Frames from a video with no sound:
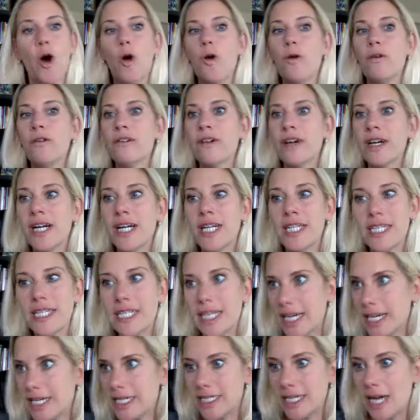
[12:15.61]
over on
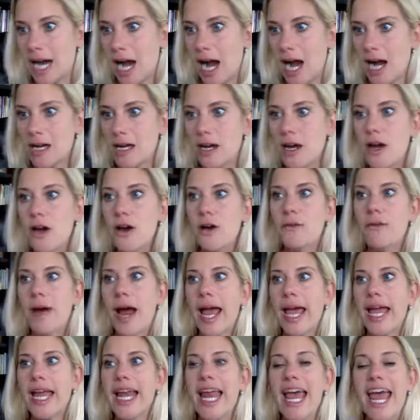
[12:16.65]
TikTok,
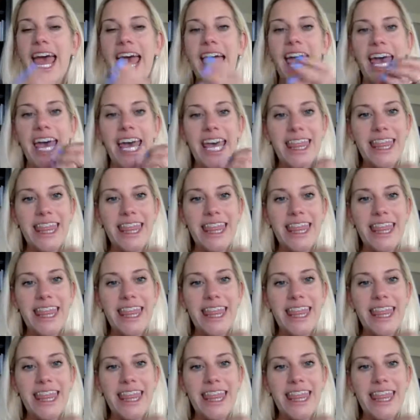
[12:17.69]
right?